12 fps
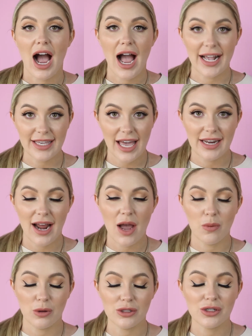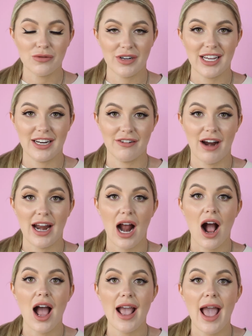Again, I want to reiterate,
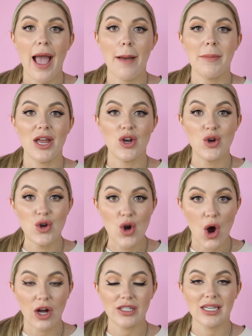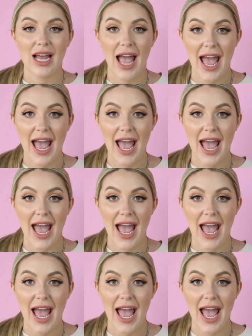I am not